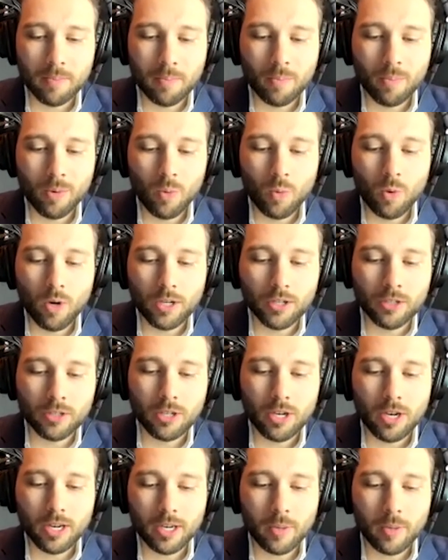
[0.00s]
But what you're
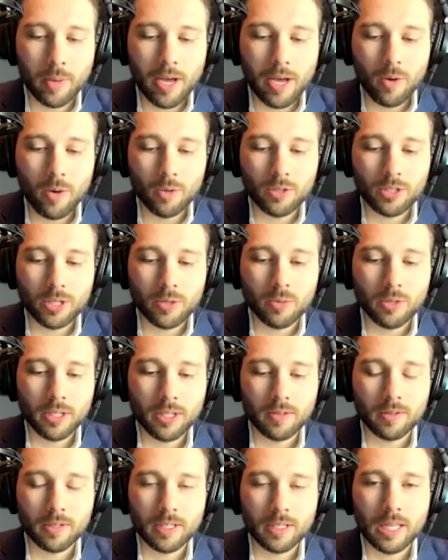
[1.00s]
talking about, which I really,
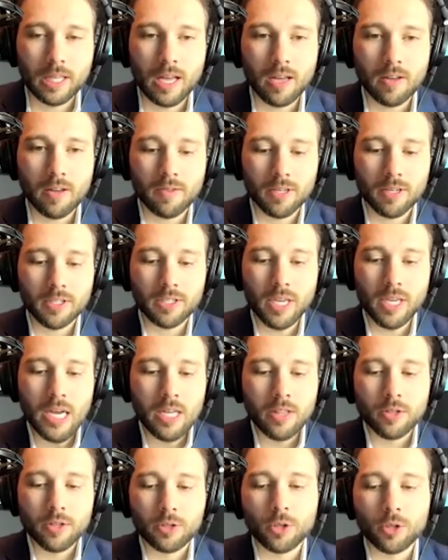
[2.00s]
really love, is
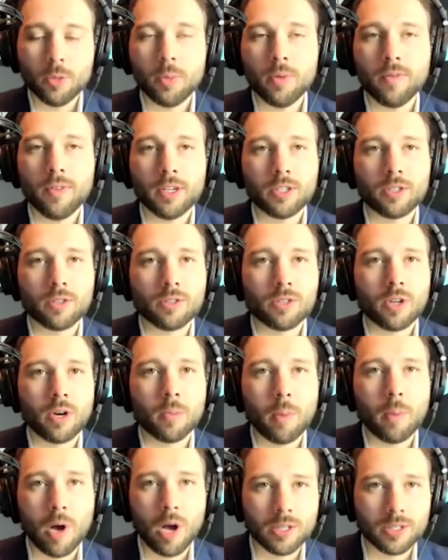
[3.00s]
the true professionals aren't
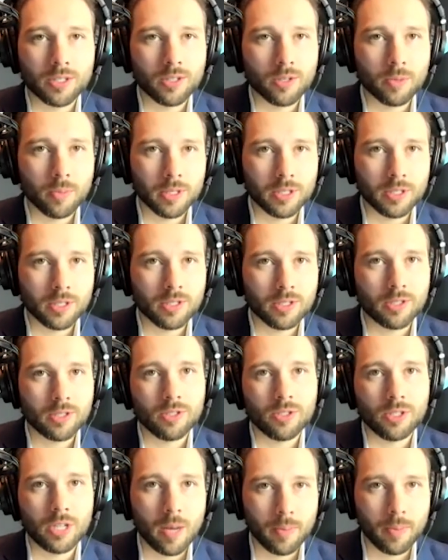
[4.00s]
pausing their business or
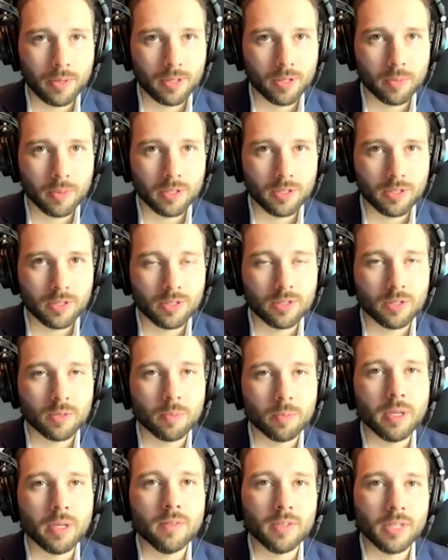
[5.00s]
stopping their business. They're
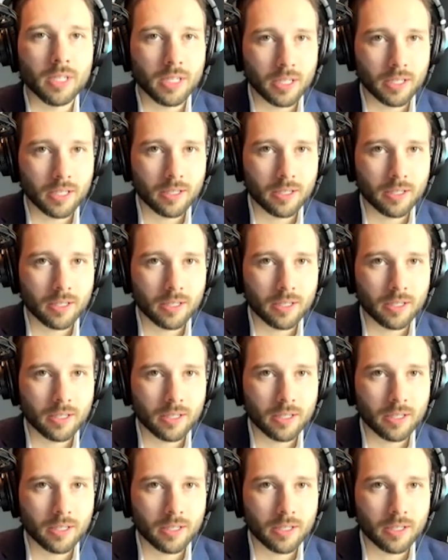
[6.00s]
pivoting.